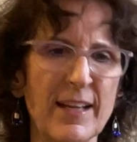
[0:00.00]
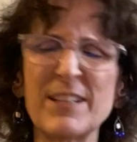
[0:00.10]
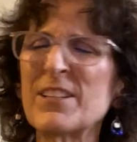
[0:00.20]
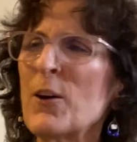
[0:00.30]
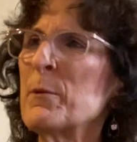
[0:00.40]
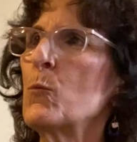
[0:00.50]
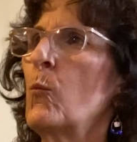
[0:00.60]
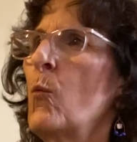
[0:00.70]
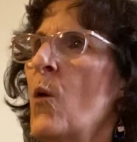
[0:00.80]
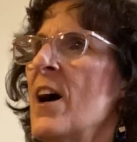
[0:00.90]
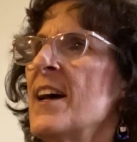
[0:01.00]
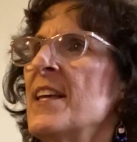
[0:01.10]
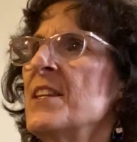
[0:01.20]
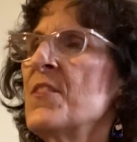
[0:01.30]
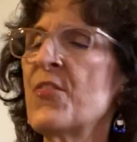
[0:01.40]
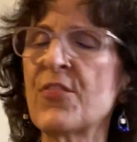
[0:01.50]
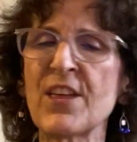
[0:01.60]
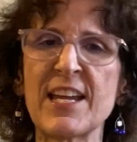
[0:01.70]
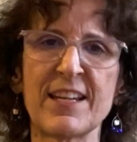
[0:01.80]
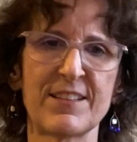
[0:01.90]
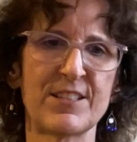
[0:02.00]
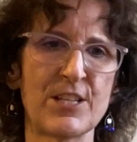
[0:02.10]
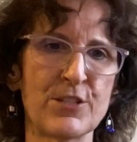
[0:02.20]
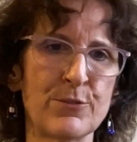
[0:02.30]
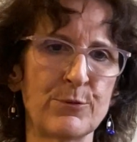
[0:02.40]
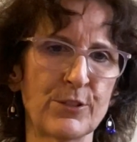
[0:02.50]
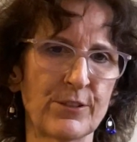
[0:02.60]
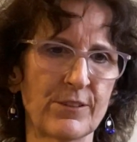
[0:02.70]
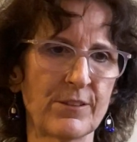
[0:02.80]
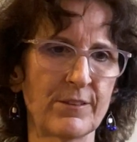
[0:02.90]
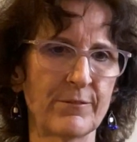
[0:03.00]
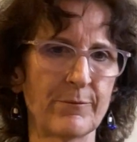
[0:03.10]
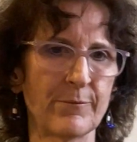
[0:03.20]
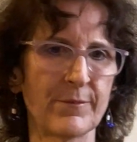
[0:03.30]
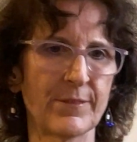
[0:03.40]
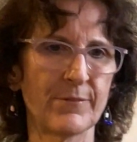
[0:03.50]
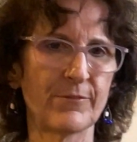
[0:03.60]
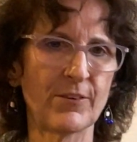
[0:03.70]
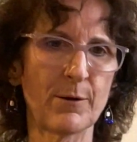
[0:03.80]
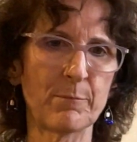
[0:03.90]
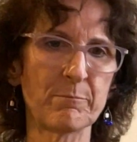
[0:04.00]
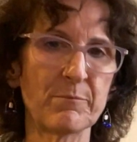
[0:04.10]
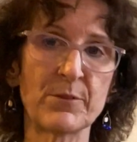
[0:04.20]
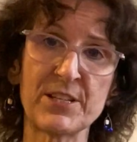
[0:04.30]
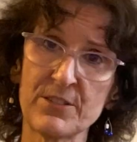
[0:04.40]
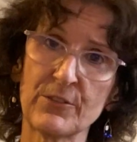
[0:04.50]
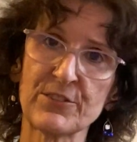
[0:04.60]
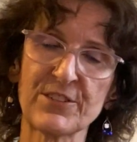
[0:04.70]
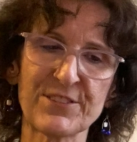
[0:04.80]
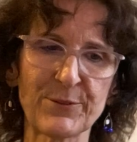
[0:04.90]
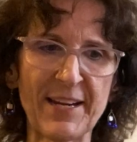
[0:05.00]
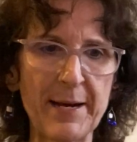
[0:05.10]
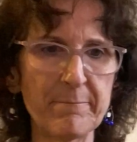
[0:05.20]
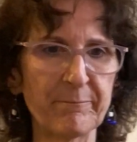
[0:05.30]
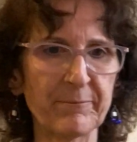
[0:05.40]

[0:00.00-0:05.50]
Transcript: and tell me one thing that you learned from these verses, okay?